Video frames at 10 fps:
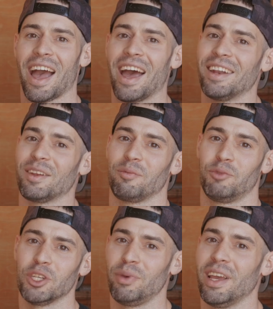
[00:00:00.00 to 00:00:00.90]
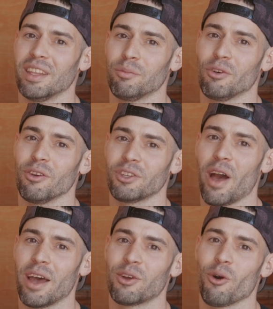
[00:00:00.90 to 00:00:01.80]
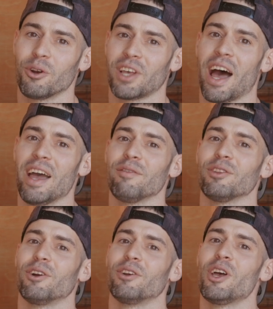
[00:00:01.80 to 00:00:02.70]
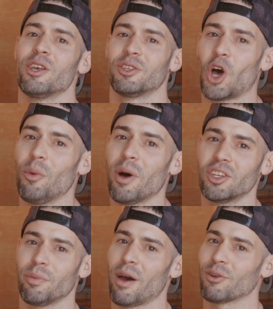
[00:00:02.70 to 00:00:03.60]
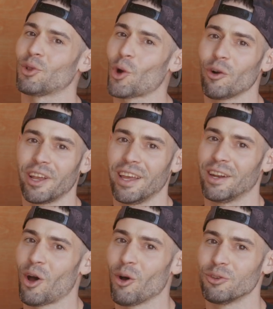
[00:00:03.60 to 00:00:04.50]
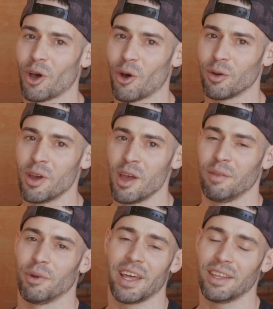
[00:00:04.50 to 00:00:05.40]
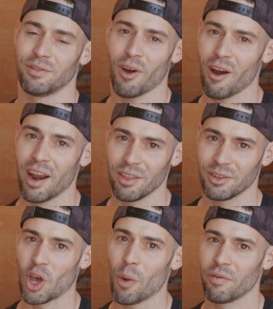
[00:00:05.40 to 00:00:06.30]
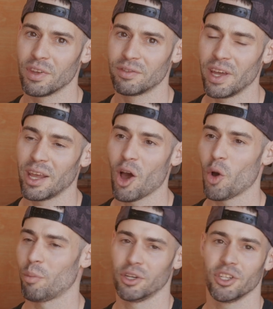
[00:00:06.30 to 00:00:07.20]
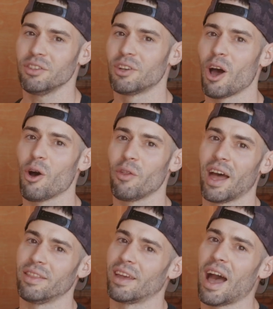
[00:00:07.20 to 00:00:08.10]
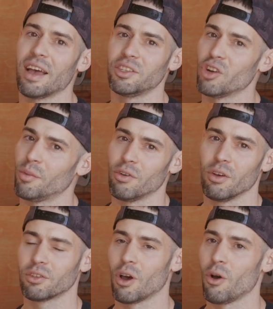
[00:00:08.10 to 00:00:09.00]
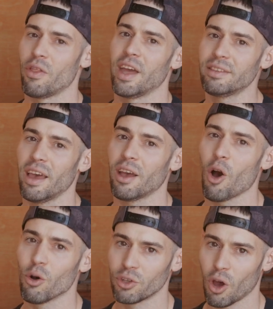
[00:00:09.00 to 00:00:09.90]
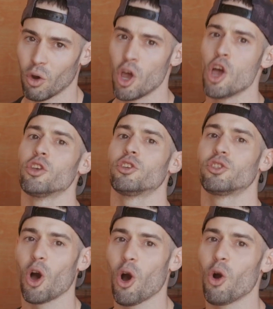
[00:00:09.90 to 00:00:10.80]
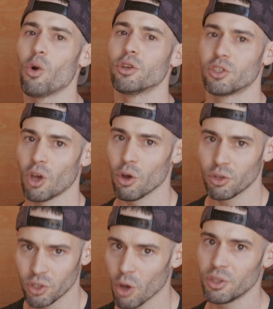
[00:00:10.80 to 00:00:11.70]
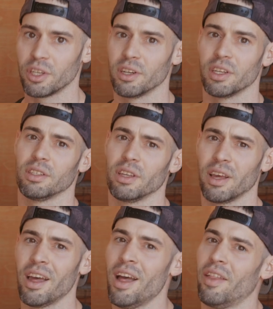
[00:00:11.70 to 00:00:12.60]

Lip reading: And just being in the Morozko headquarters, I have learned so much about chlorine and ozone but that's far out of the scope of this video. But just know that the guys here at Morozko, they take ozone so seriously.